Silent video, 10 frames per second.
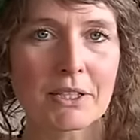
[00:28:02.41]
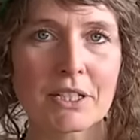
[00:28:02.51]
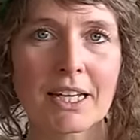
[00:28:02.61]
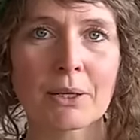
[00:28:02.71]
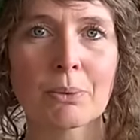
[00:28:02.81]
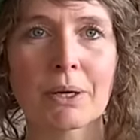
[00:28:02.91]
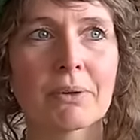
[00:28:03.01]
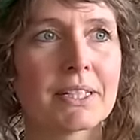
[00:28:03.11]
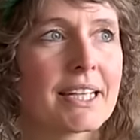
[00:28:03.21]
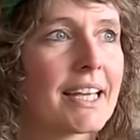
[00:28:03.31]
and she can wear
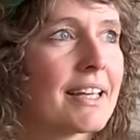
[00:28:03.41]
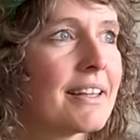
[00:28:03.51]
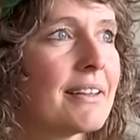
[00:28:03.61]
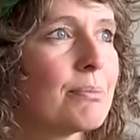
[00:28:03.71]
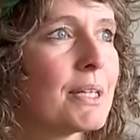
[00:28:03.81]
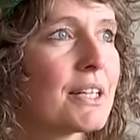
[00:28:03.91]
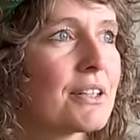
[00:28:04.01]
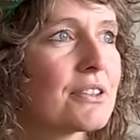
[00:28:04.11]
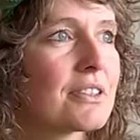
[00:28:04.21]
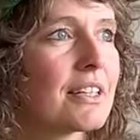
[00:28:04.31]
it again,
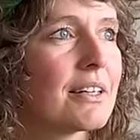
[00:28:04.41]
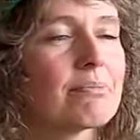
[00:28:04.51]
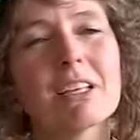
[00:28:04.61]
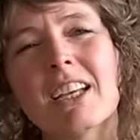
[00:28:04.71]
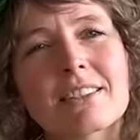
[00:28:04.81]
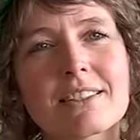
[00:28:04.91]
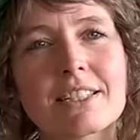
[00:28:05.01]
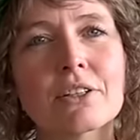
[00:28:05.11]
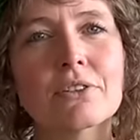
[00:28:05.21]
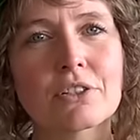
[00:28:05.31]
because it's
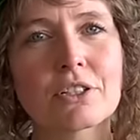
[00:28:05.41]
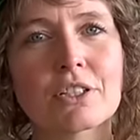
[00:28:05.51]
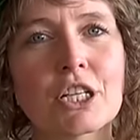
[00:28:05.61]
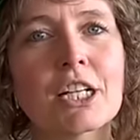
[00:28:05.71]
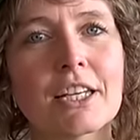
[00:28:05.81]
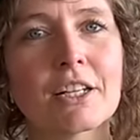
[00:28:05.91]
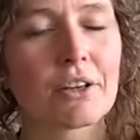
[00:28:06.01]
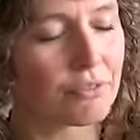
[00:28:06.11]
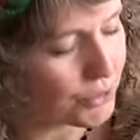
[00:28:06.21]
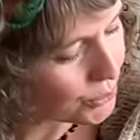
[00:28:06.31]
still chilly
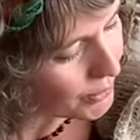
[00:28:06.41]
enough to